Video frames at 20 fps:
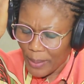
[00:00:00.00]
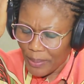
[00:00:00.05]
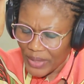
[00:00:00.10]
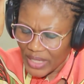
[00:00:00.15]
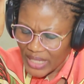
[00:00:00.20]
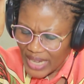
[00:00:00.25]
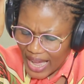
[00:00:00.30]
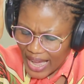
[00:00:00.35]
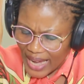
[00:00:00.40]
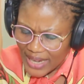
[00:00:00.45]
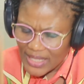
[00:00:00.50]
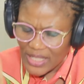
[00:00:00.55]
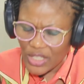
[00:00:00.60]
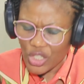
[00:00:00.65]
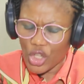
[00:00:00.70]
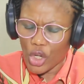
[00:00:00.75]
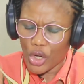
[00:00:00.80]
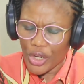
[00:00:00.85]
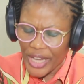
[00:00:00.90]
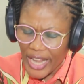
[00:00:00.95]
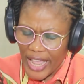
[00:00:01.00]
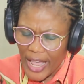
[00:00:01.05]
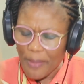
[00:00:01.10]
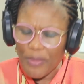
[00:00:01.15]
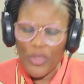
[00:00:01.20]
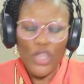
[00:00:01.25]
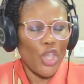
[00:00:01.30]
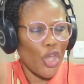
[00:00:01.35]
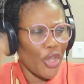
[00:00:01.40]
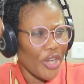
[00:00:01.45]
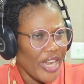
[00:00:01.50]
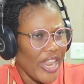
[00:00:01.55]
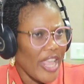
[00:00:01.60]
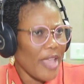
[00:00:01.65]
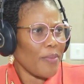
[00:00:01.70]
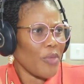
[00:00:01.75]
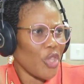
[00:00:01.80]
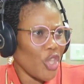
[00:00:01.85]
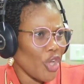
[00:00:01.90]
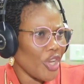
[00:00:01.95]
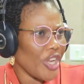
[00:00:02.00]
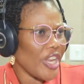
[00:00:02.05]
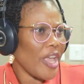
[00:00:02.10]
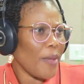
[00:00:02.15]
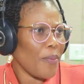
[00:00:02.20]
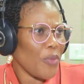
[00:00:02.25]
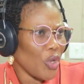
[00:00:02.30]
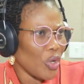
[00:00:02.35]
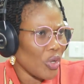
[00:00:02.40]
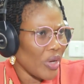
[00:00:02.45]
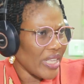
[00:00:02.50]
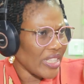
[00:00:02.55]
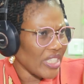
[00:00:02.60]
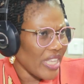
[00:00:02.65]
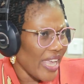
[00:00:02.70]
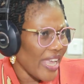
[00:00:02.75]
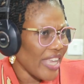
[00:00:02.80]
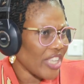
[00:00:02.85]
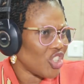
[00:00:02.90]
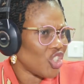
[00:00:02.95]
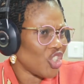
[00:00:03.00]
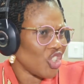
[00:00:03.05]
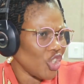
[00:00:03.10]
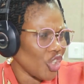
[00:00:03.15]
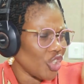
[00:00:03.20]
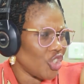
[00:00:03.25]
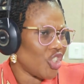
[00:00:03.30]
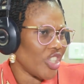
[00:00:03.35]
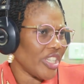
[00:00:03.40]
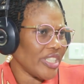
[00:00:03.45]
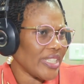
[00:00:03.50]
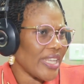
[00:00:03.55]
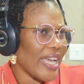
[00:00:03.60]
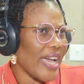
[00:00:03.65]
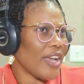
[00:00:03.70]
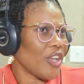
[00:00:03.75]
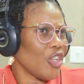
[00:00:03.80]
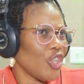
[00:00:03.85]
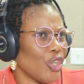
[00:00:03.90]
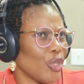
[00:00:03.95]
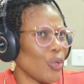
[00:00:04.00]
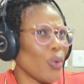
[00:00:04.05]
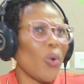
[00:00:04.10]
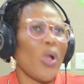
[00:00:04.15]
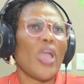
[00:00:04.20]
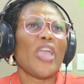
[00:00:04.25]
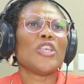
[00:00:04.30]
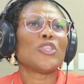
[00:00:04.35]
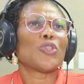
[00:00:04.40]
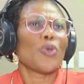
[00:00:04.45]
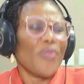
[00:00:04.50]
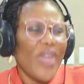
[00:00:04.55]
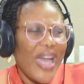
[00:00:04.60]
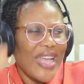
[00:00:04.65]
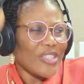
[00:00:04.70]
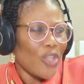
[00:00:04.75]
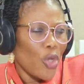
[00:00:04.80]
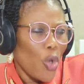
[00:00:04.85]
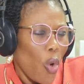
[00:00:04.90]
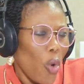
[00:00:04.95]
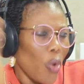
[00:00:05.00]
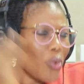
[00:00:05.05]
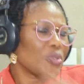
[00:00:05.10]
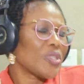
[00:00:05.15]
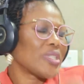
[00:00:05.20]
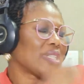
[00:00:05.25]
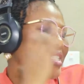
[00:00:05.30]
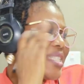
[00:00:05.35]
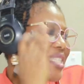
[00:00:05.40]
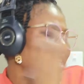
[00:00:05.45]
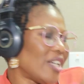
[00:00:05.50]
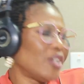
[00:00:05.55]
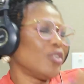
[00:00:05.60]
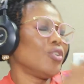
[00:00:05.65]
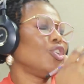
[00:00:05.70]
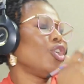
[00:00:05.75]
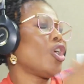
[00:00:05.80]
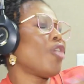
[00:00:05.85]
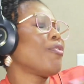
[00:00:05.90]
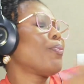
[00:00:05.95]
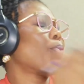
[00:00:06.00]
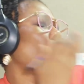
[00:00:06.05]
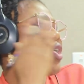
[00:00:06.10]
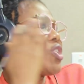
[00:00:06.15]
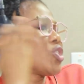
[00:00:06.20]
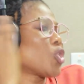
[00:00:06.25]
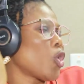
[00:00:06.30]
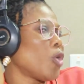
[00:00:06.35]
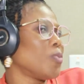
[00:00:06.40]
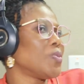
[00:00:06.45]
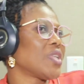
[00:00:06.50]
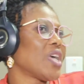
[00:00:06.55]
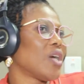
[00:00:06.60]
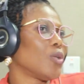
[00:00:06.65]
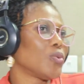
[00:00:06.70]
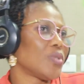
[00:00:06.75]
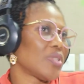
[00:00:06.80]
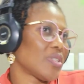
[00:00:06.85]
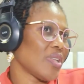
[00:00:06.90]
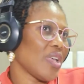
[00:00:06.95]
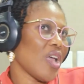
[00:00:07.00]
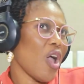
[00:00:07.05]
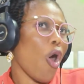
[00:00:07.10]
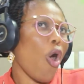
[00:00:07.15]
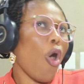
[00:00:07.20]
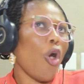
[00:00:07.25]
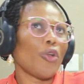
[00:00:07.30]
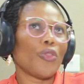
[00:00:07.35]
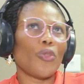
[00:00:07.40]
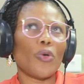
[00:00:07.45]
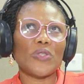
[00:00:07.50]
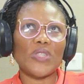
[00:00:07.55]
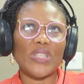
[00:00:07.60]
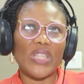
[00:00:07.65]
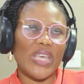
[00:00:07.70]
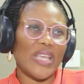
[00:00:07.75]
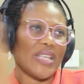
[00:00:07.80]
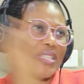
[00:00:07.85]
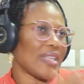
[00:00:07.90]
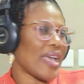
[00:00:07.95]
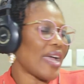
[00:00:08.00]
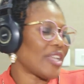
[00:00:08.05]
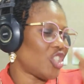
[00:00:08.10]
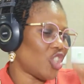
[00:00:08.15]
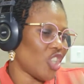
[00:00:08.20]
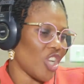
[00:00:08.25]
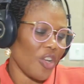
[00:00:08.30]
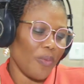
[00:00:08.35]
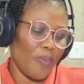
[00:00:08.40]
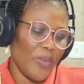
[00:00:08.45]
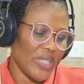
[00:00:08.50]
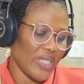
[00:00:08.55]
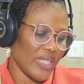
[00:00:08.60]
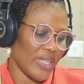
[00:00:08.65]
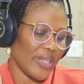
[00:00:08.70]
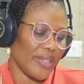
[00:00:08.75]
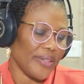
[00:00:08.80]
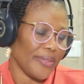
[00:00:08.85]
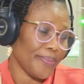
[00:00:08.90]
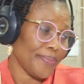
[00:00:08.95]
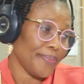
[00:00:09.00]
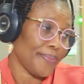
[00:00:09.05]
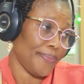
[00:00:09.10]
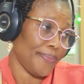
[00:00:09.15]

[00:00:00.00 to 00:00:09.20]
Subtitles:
being asked your name, your age, your gender, so that goes till your report comes out. All those things are checkmated.